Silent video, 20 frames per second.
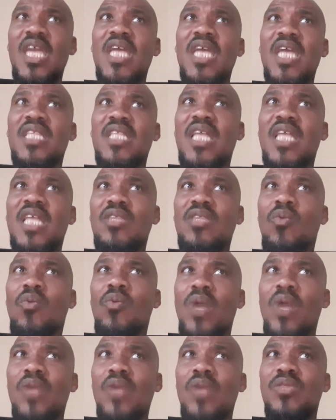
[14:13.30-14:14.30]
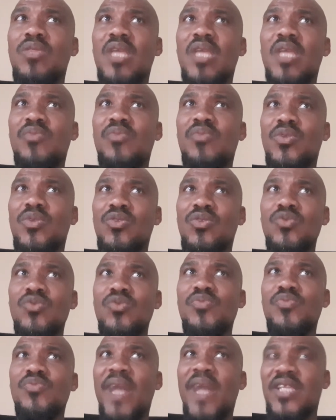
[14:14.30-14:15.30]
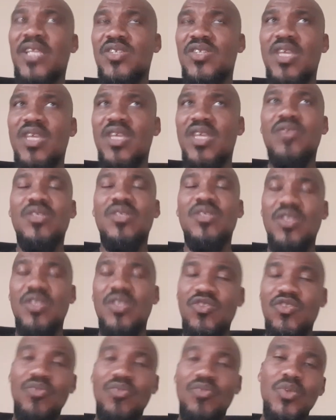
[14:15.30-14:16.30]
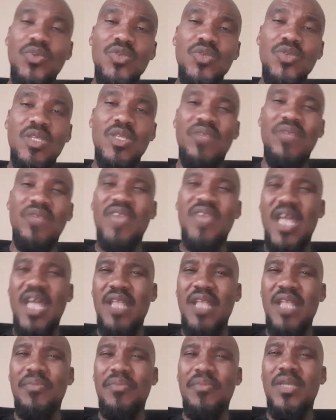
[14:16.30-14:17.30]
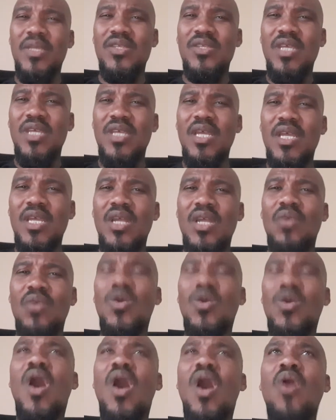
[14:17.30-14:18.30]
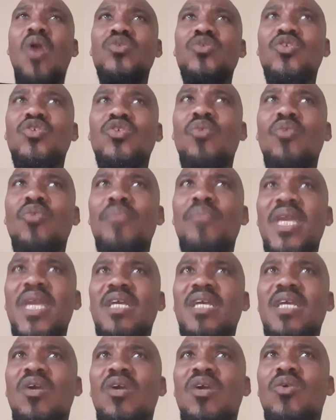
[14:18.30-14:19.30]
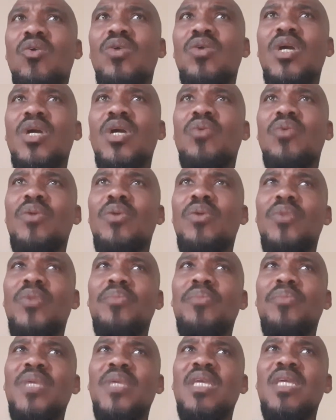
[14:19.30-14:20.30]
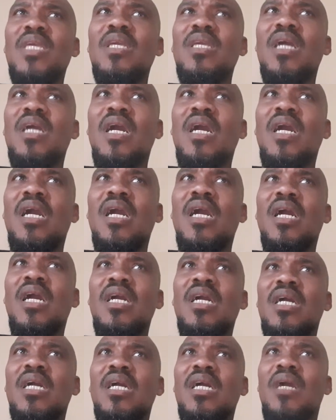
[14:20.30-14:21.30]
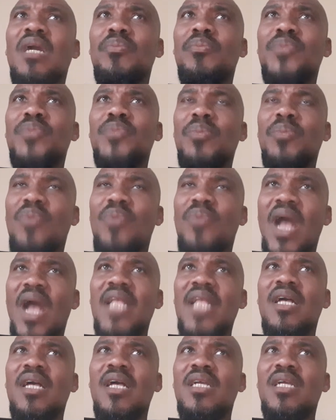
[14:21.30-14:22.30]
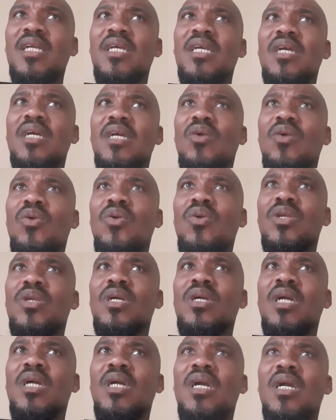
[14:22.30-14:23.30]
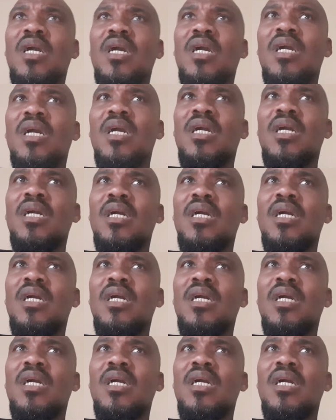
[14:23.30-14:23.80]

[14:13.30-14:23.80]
that the wealth that's produced by the sales and distribution of cannabis will also make would be the product or